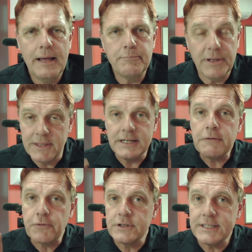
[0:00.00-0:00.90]
But the
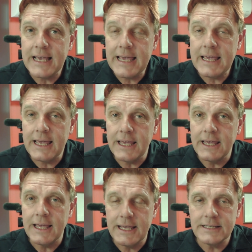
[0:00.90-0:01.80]
difference here
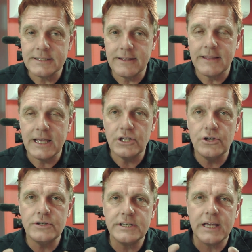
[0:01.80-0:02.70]
is that they're
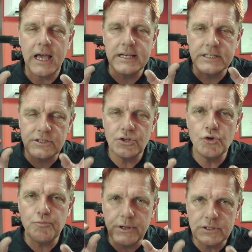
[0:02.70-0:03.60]
using a
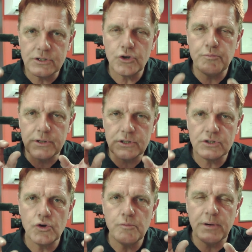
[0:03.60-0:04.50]
super
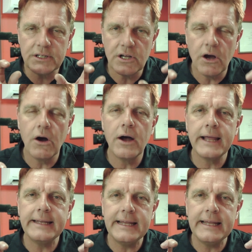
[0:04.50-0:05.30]
tiny